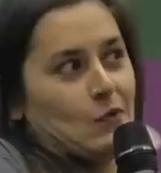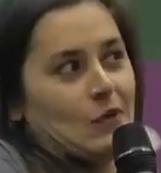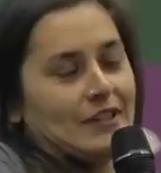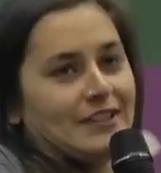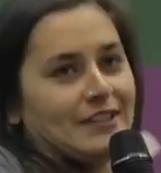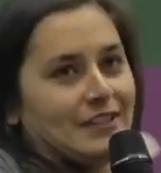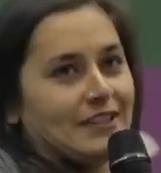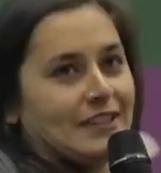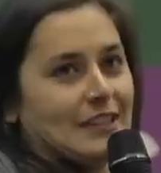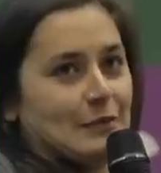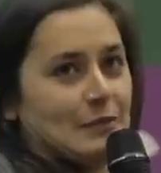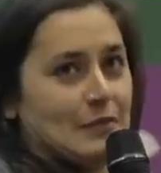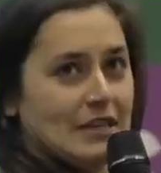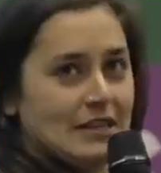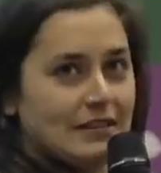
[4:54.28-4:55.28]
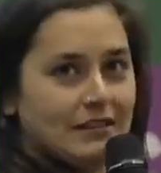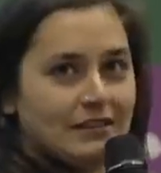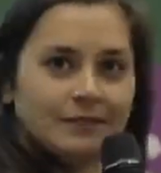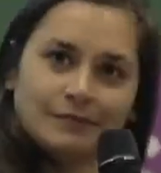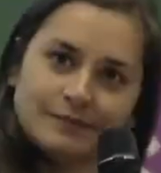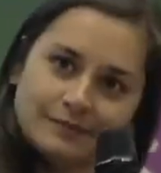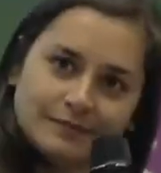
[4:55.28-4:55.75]
What does it mean?
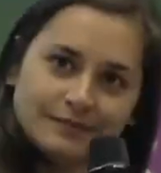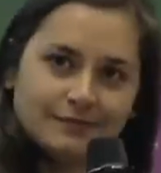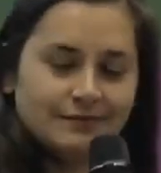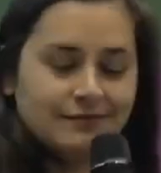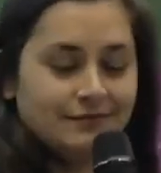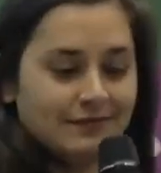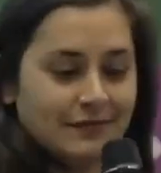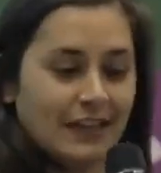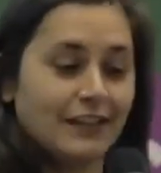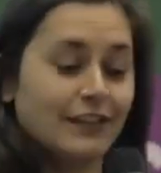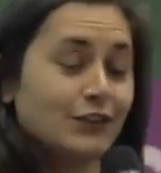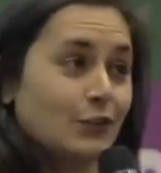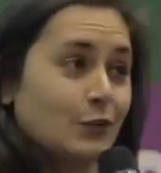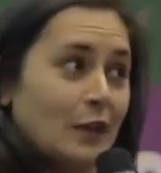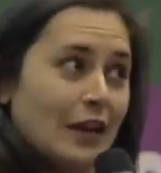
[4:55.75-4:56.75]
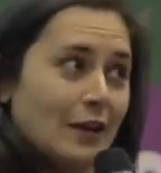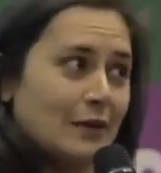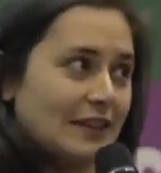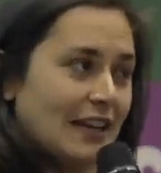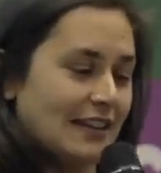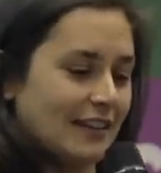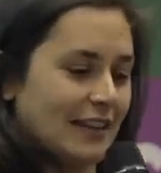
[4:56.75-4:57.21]
This is what I
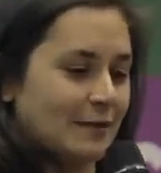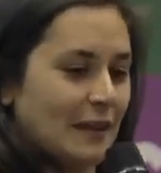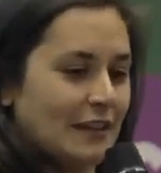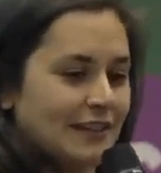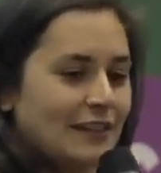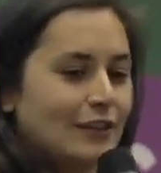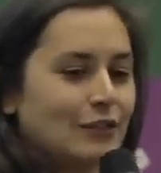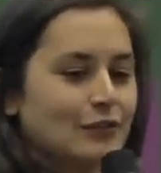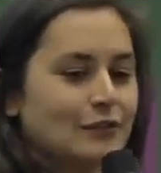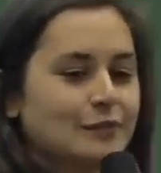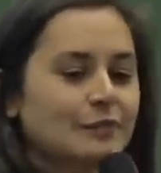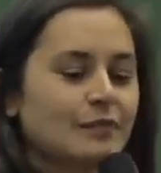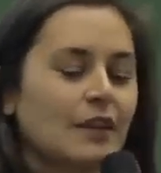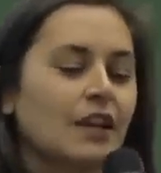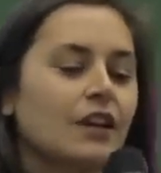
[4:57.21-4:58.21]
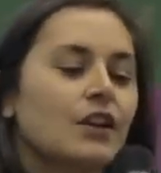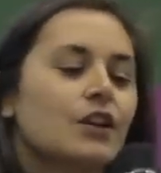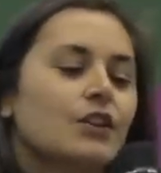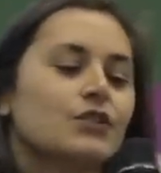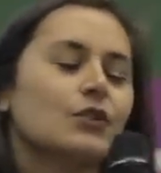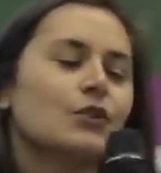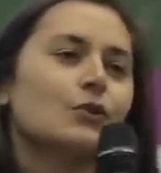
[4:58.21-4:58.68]
was asking myself.
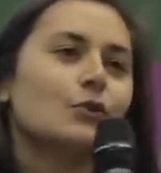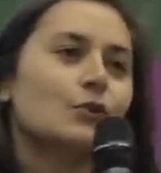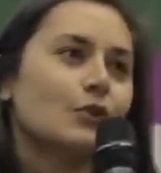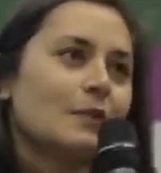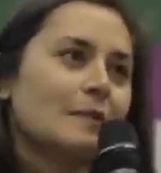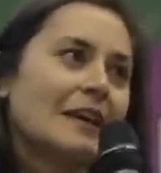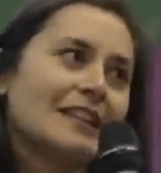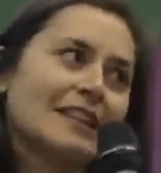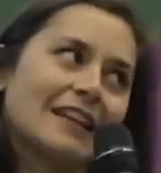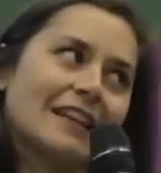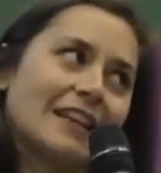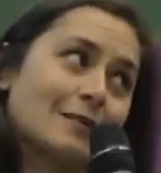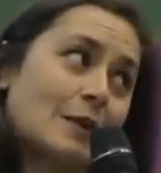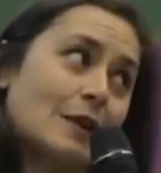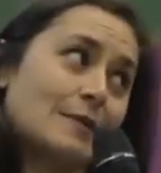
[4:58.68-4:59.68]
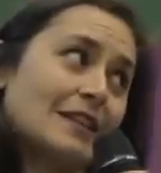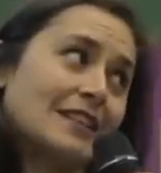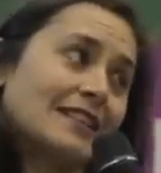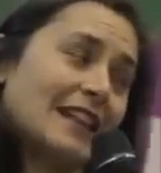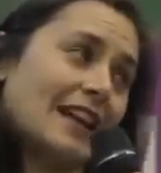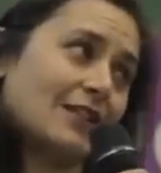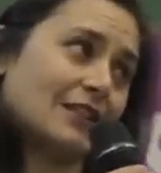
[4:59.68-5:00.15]
So the main thing, and maybe
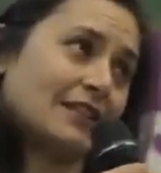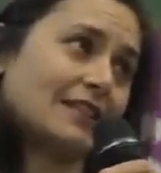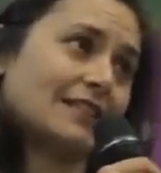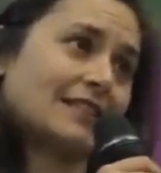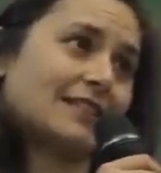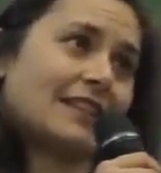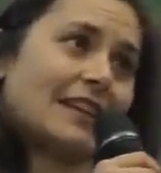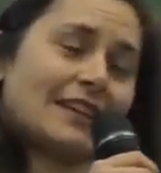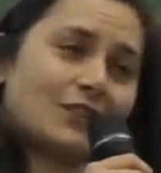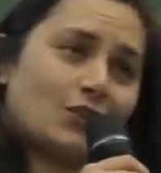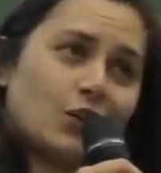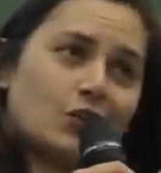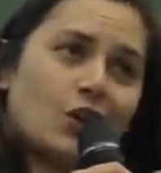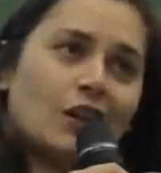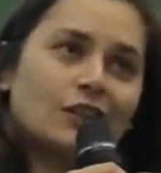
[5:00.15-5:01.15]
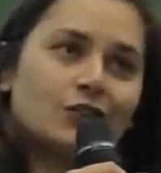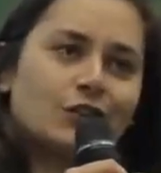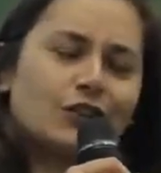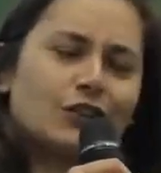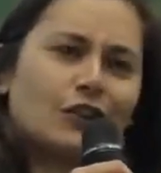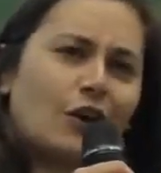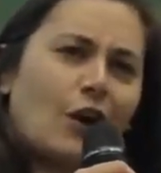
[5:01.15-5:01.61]
it sounds like a
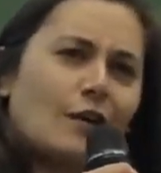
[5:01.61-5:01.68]
tautology or